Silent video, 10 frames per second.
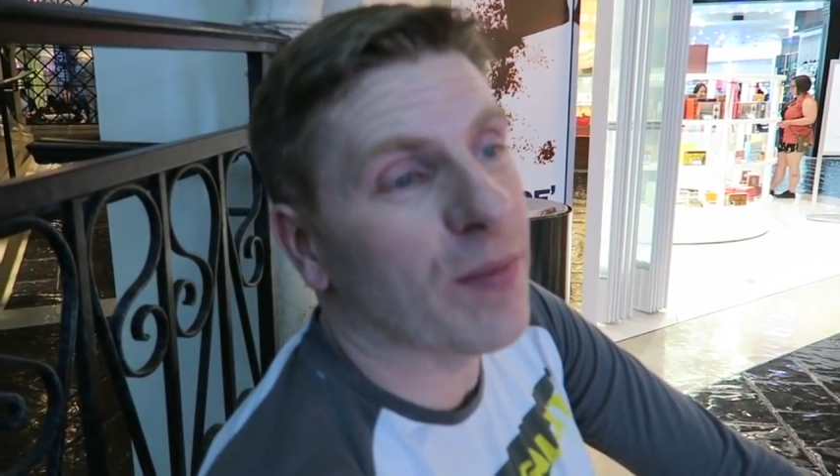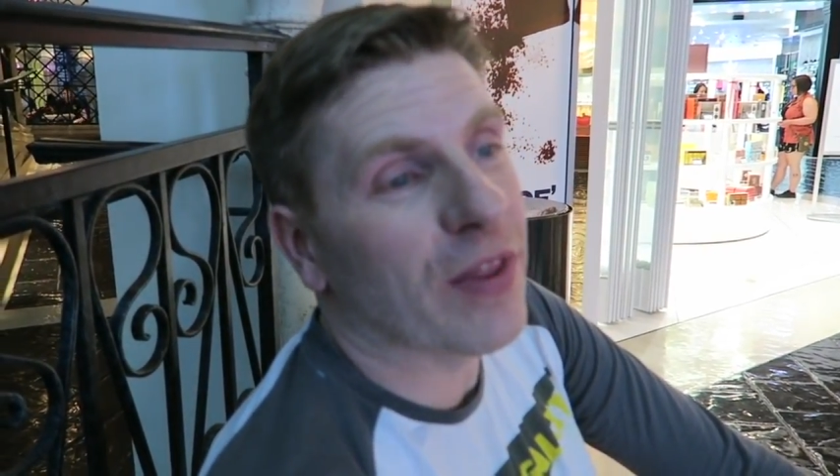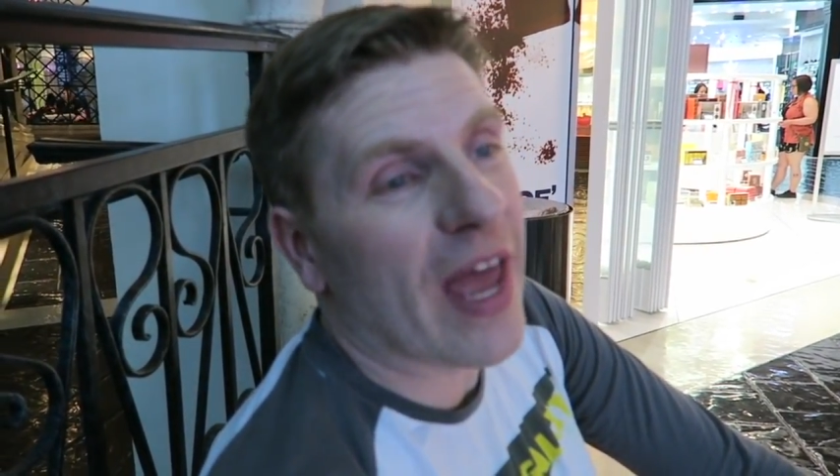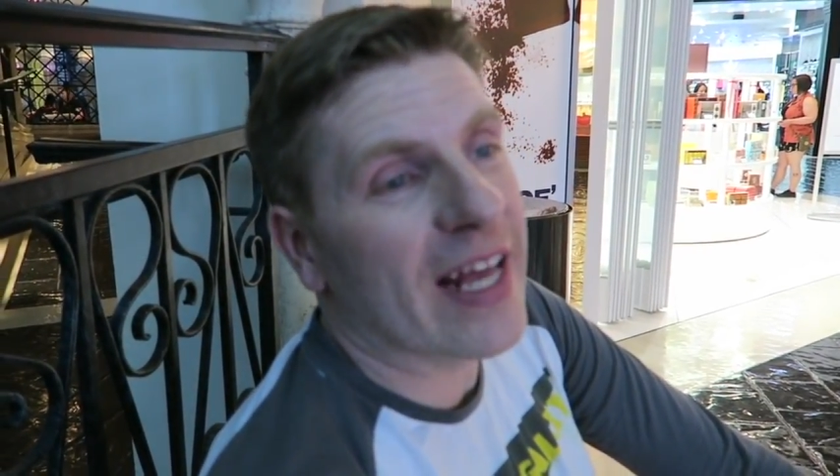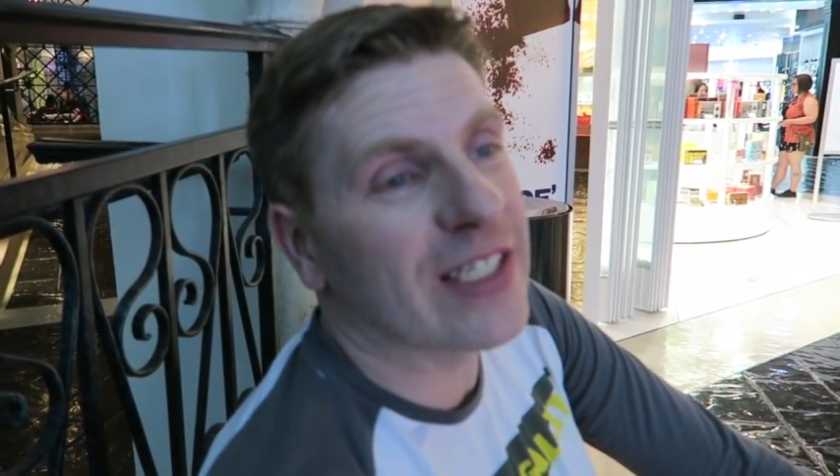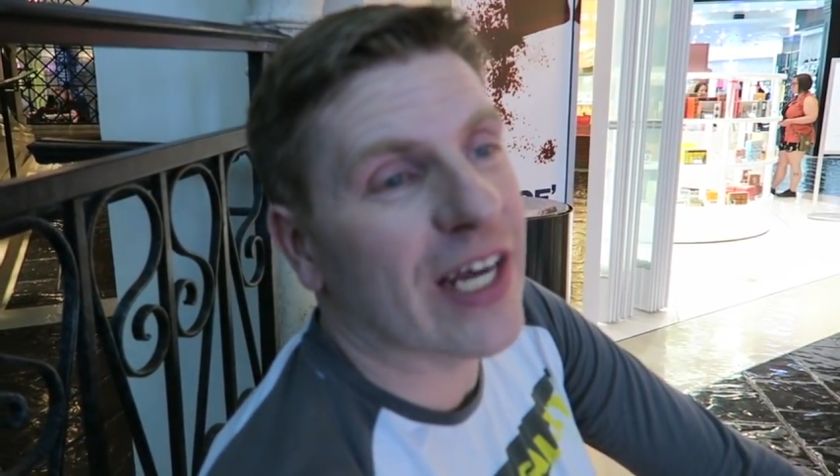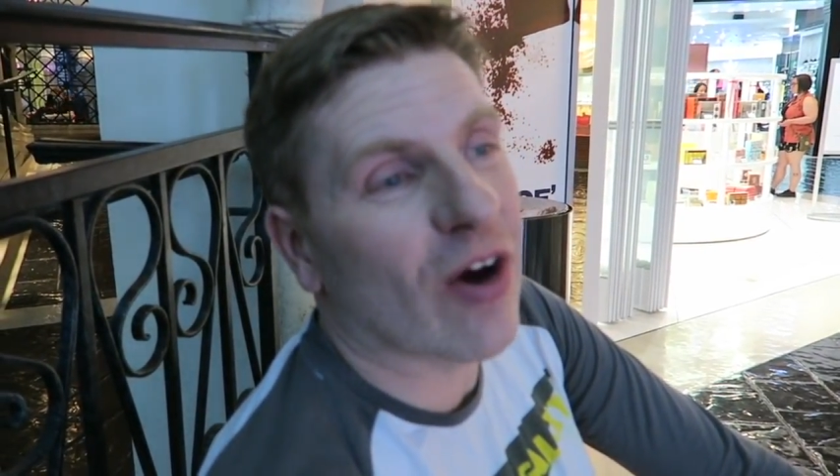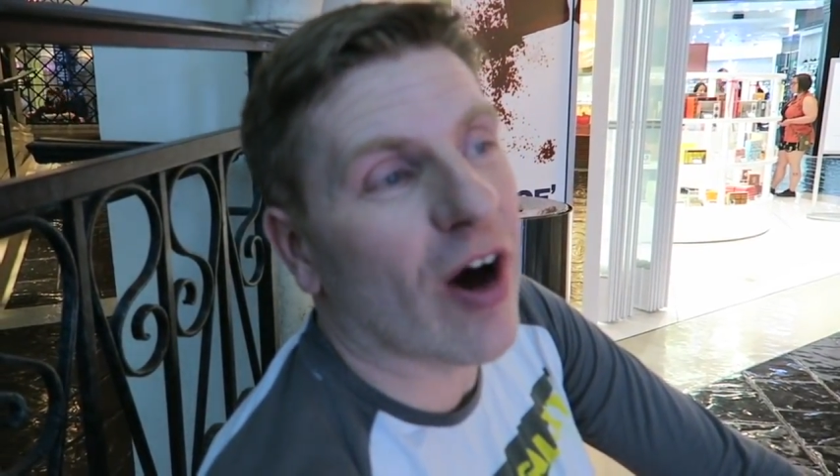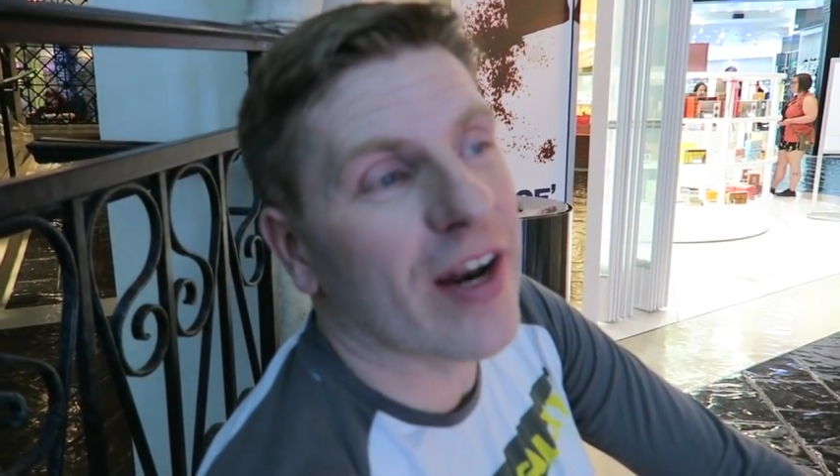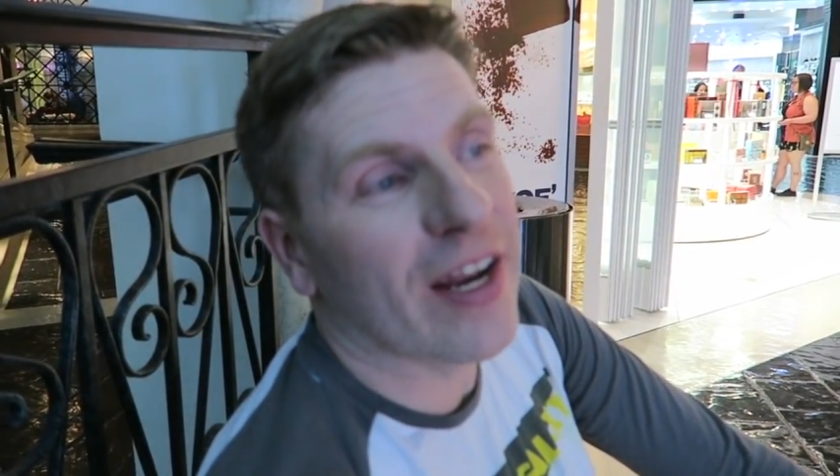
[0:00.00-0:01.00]
you put the headset
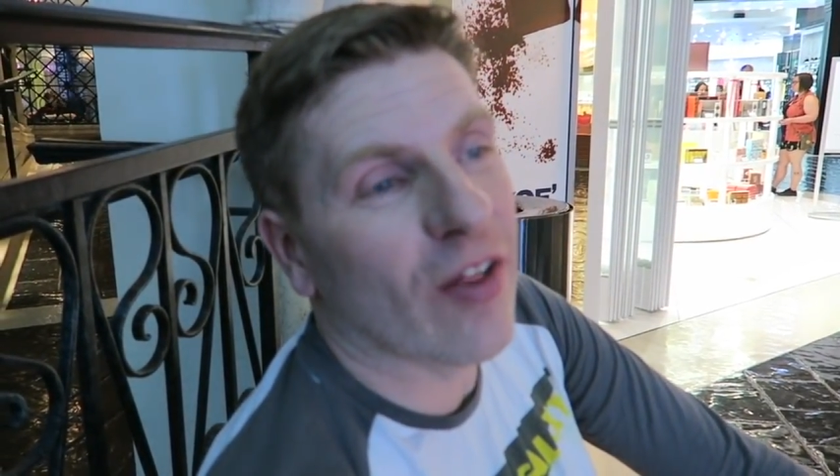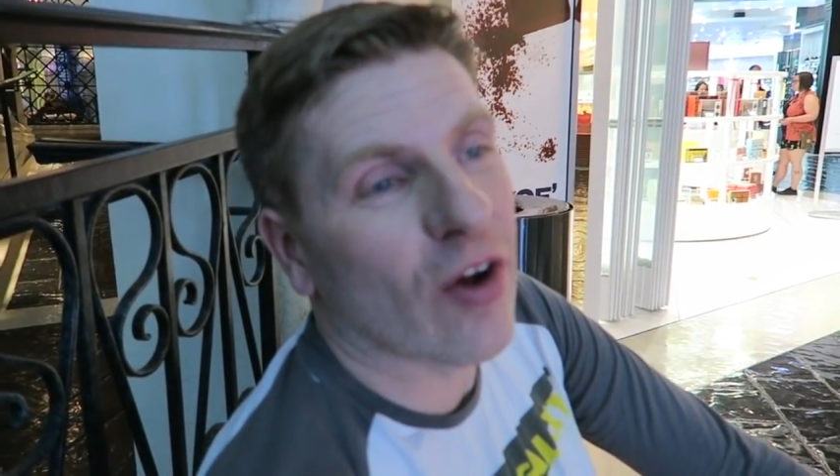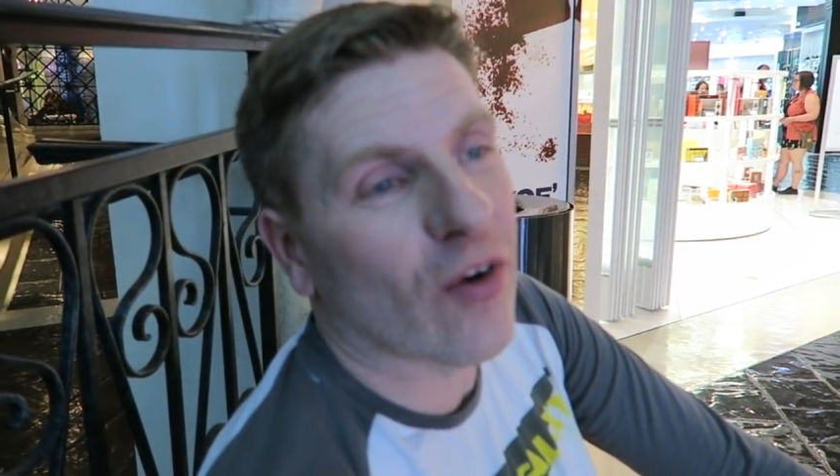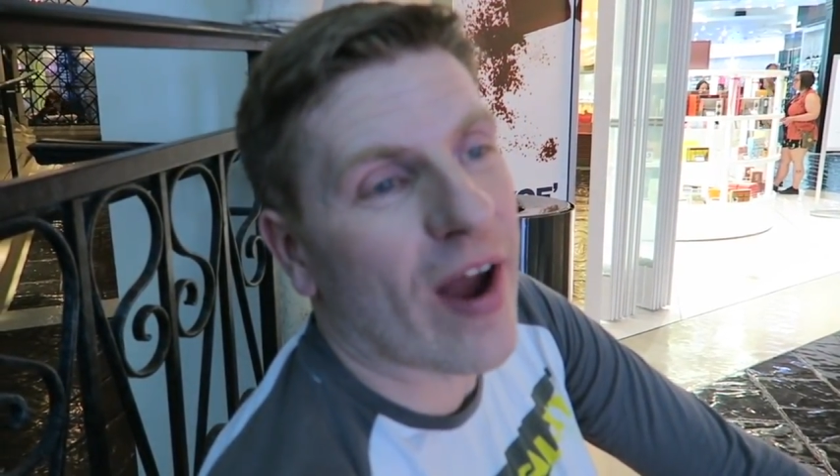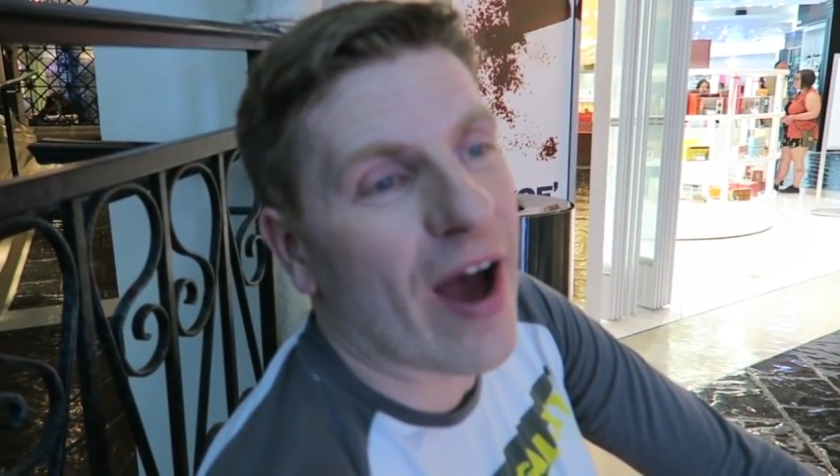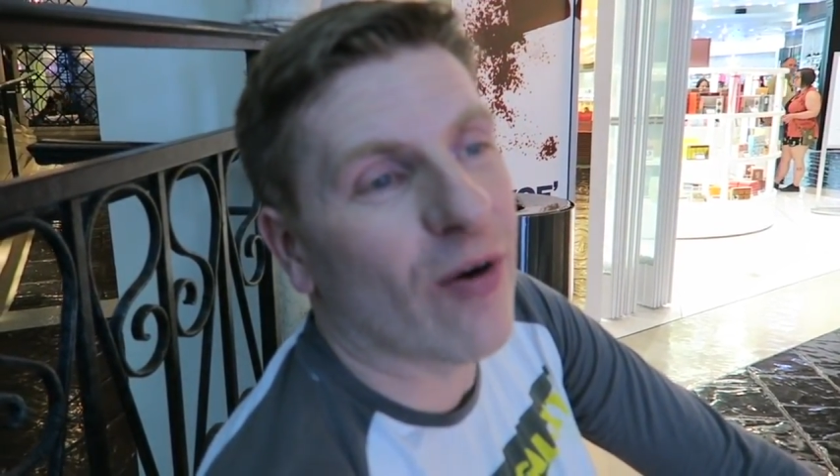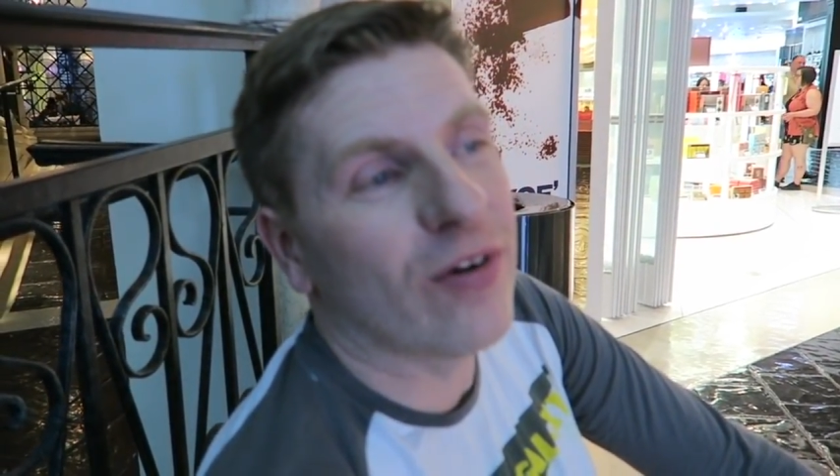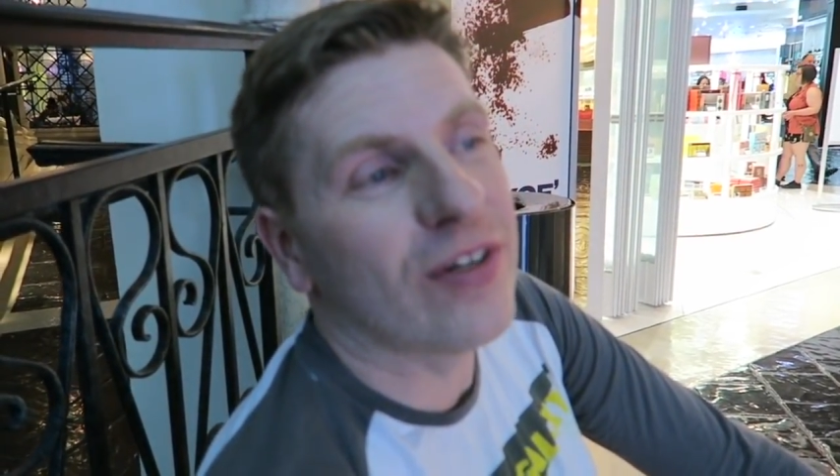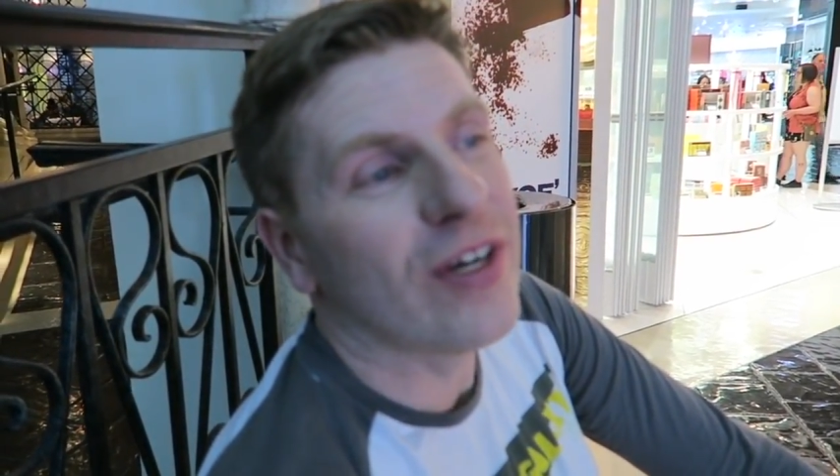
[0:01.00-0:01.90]
on and you look around,